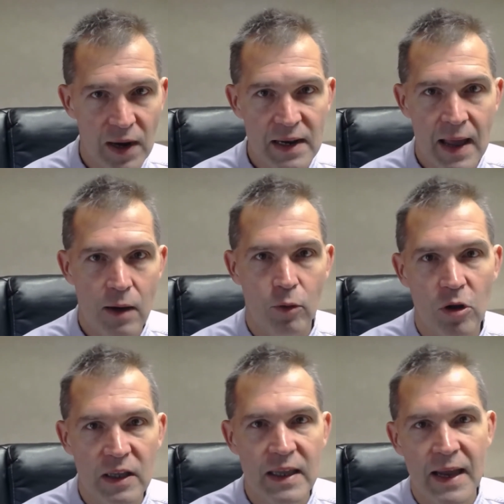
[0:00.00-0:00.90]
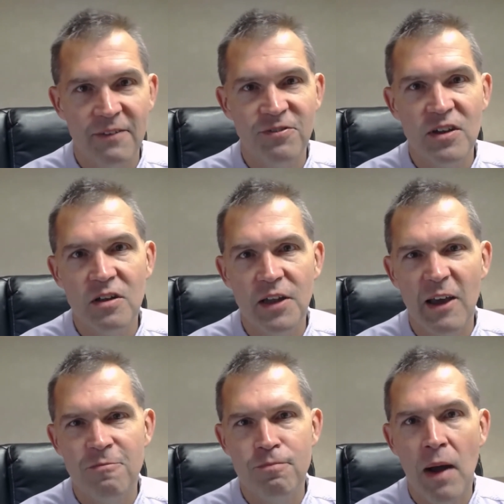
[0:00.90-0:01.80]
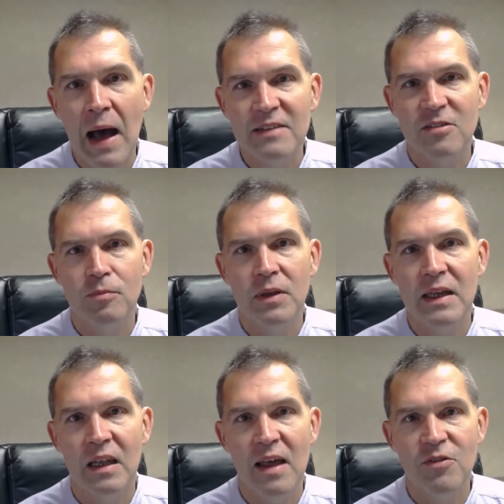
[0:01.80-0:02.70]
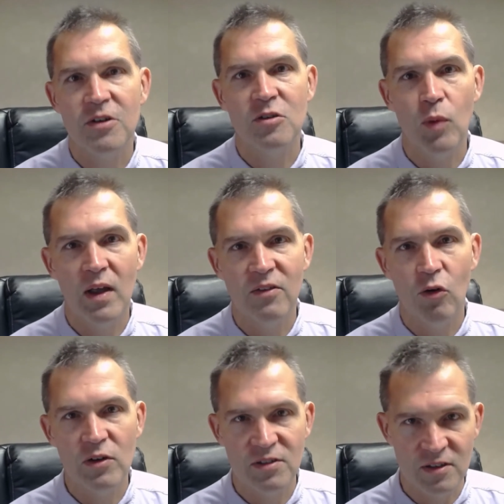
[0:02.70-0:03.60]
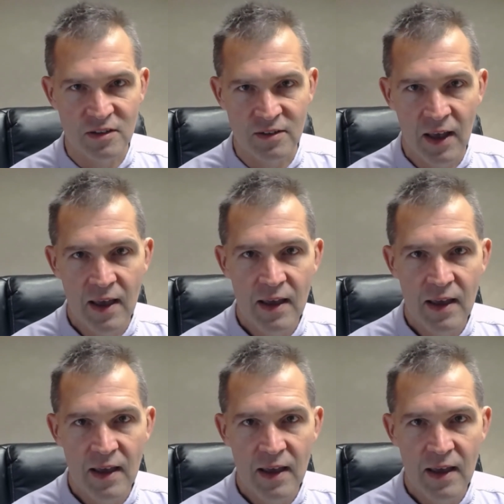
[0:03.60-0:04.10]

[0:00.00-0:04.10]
right now, we're looking at a field of possibly eleven or twelve horses